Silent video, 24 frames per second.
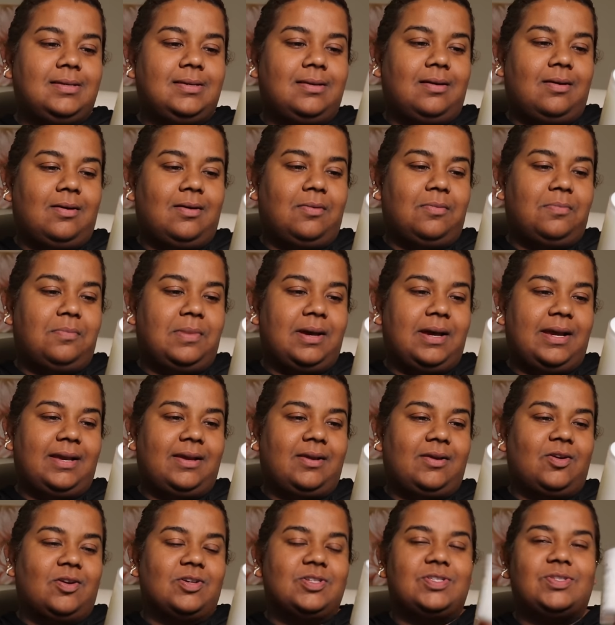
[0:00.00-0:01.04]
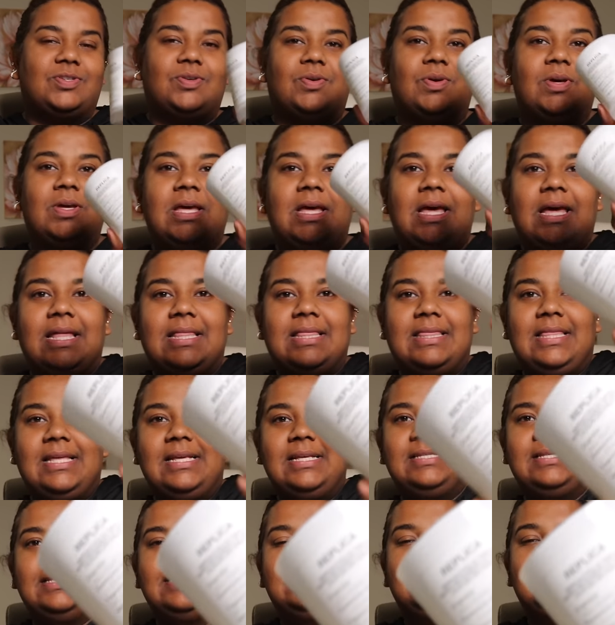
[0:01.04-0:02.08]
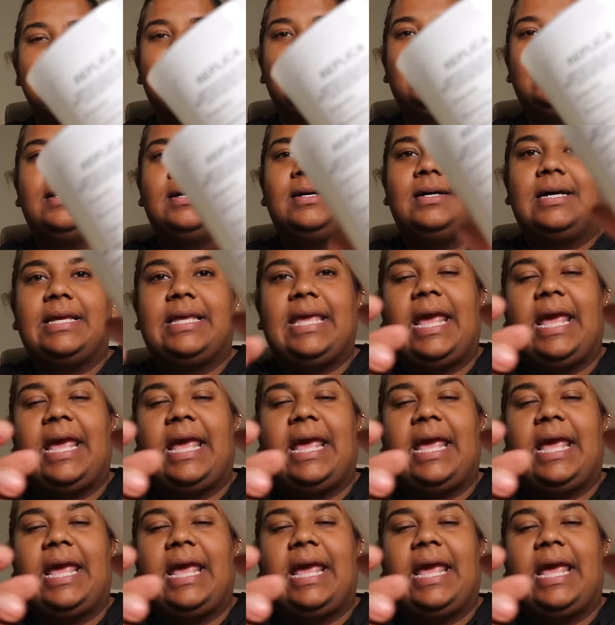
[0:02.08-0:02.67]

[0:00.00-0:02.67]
oh my gosh so this is a, a,